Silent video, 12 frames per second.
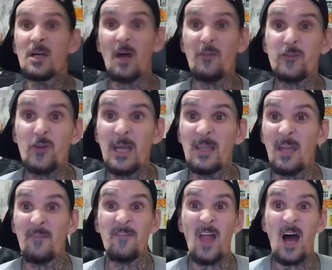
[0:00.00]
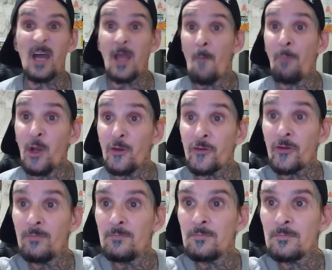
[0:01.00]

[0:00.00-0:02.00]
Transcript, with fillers: Cut the string and let it fly. Peace!